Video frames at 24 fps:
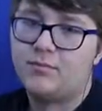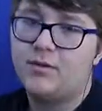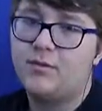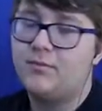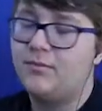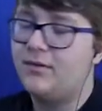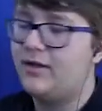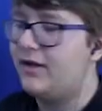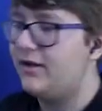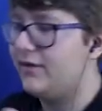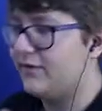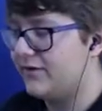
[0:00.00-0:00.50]
blah, blah,
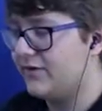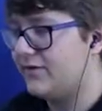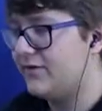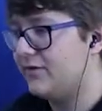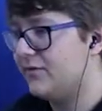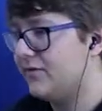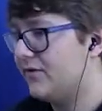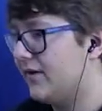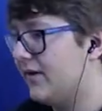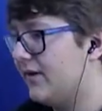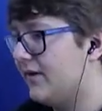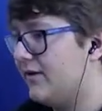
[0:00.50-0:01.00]
blah, their
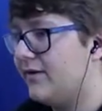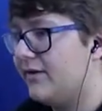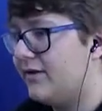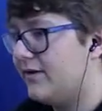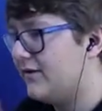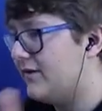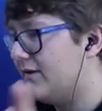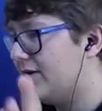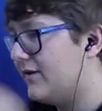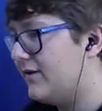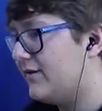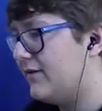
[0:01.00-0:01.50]
story.
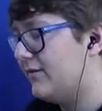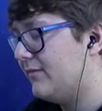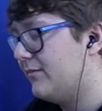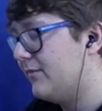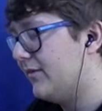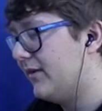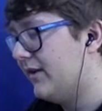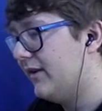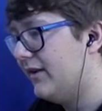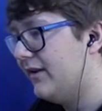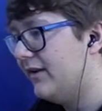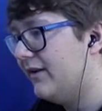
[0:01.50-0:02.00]
Let's just
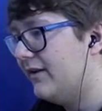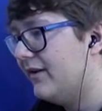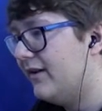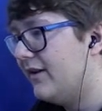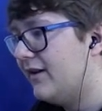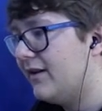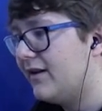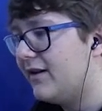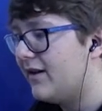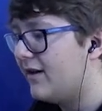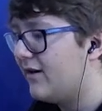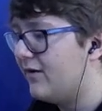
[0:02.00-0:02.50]
play.
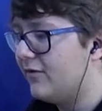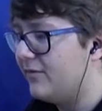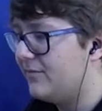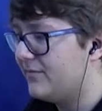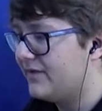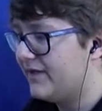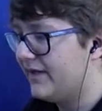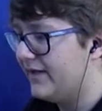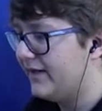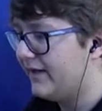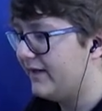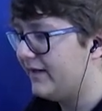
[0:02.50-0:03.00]
I don't know what I'm
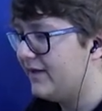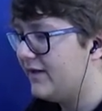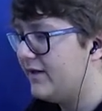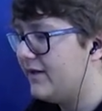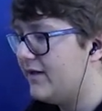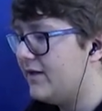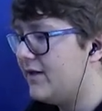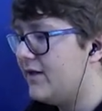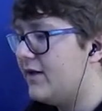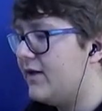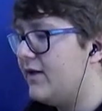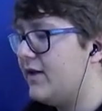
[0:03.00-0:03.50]
saying.
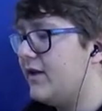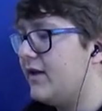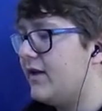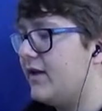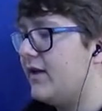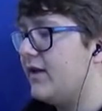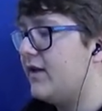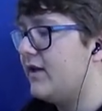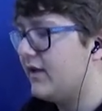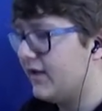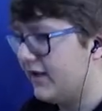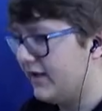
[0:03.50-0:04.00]

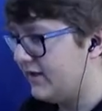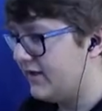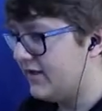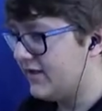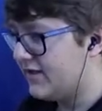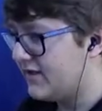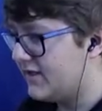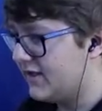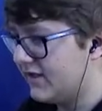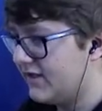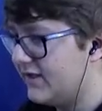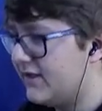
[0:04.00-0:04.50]

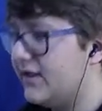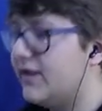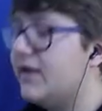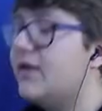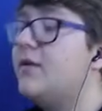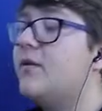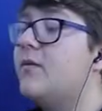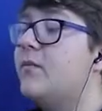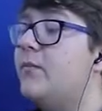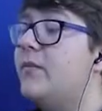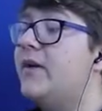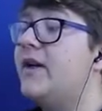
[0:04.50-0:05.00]
1960,
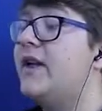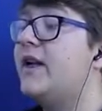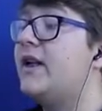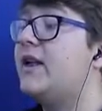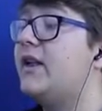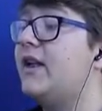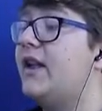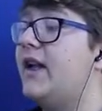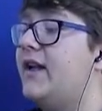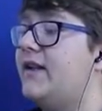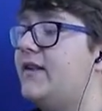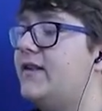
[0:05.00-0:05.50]

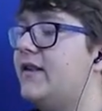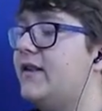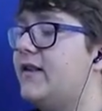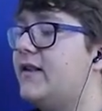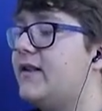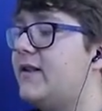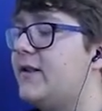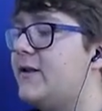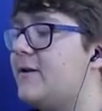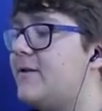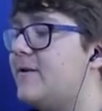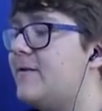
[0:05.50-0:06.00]

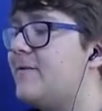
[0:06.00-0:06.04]
Mid-Atlantic.